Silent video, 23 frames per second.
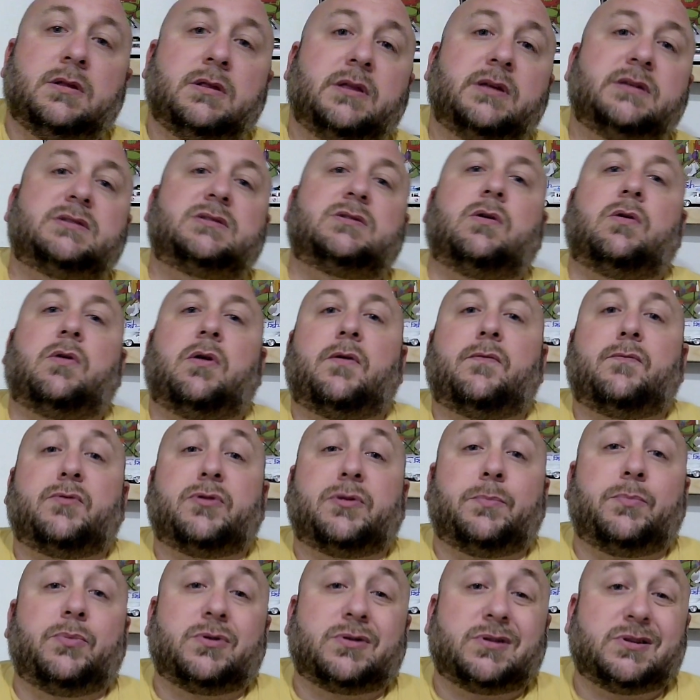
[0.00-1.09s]
Let's start off with a
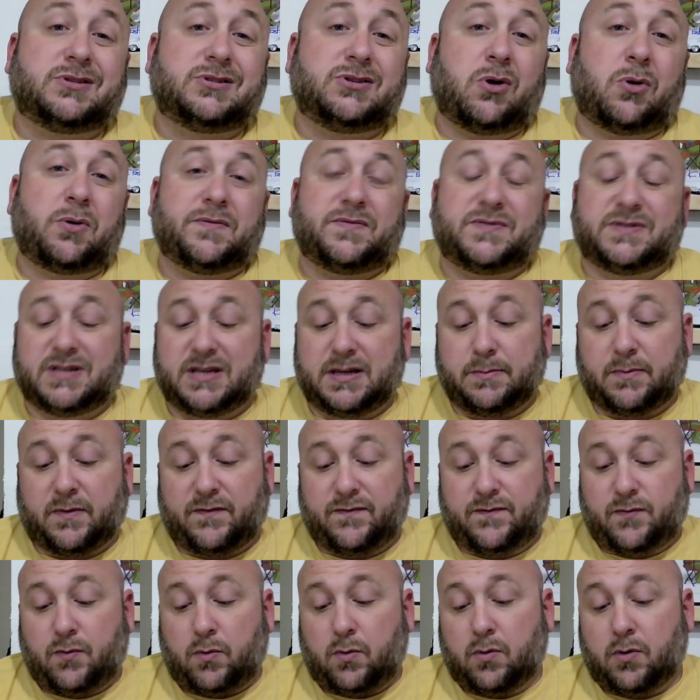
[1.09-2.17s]
book that y'all have seen
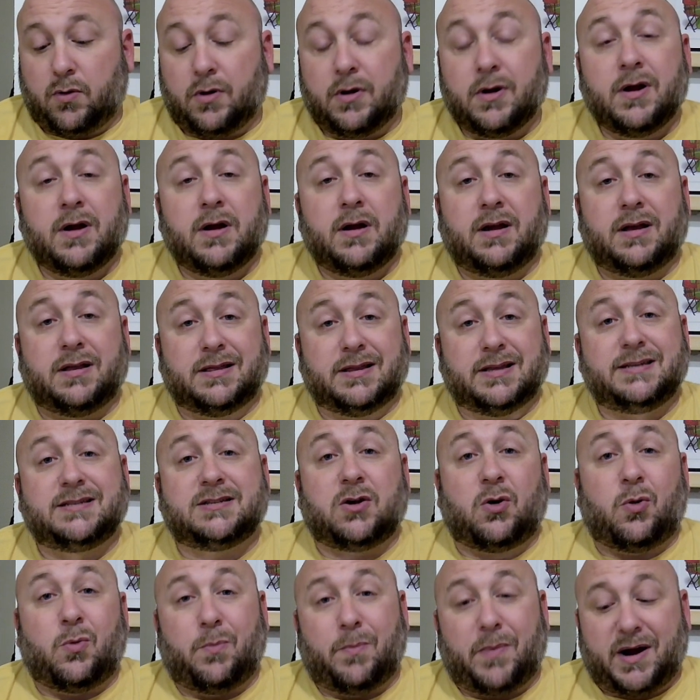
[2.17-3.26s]
before, at least
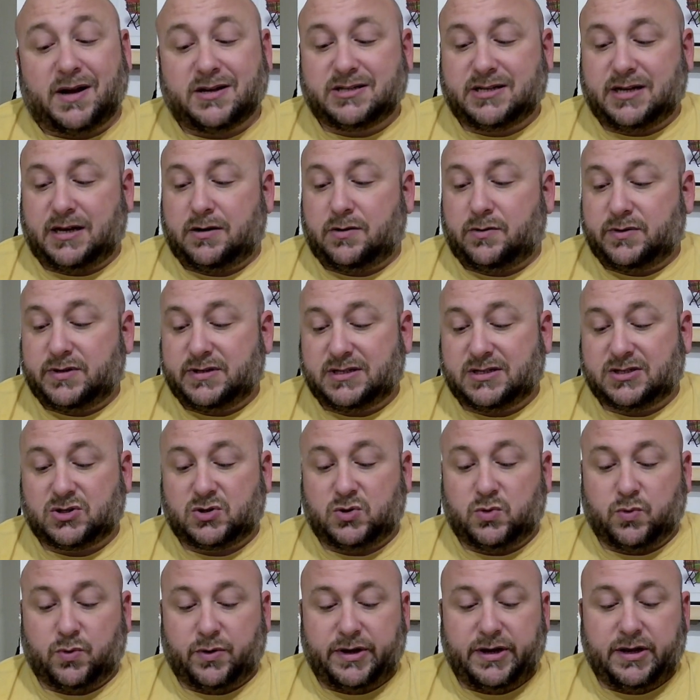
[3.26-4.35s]
on my channel. This is
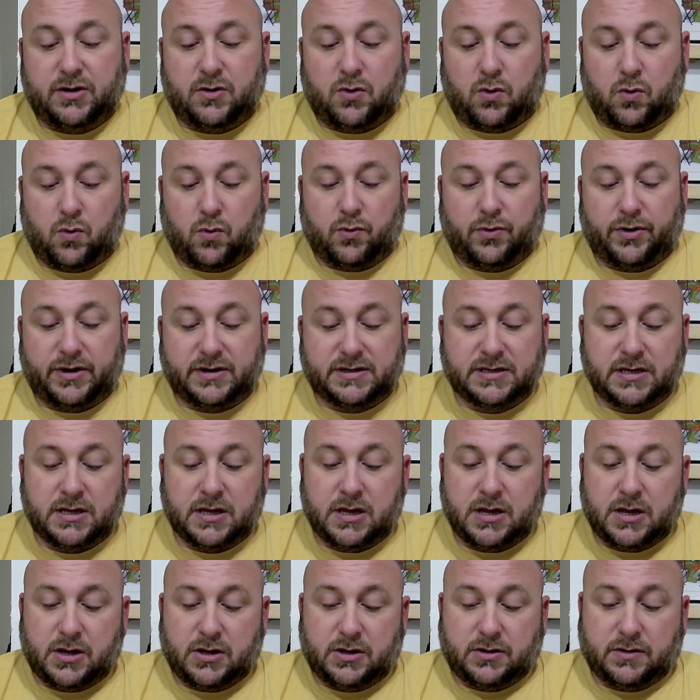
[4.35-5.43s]
Green Hornet
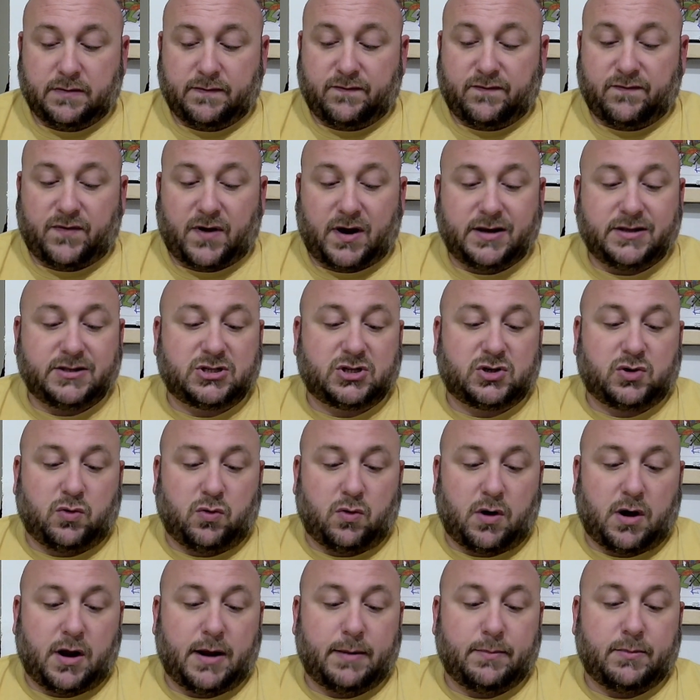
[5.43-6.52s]
Fights
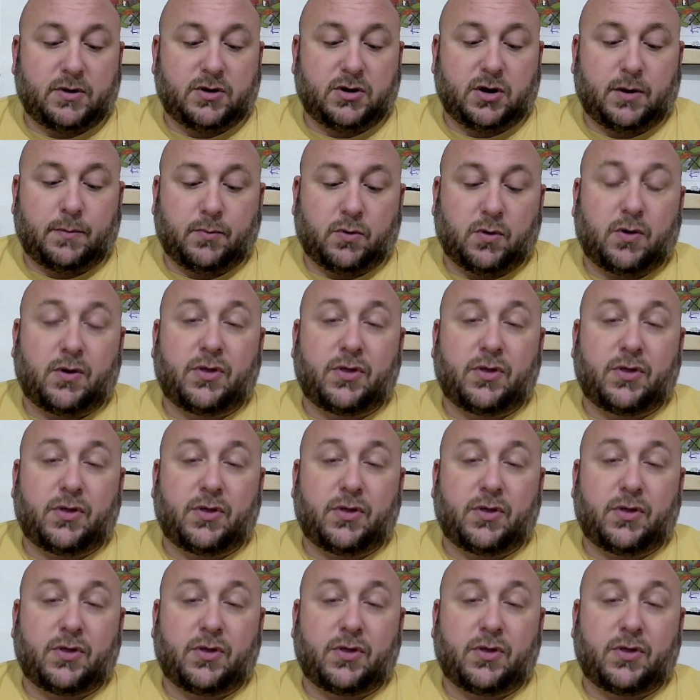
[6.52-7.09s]
Crime number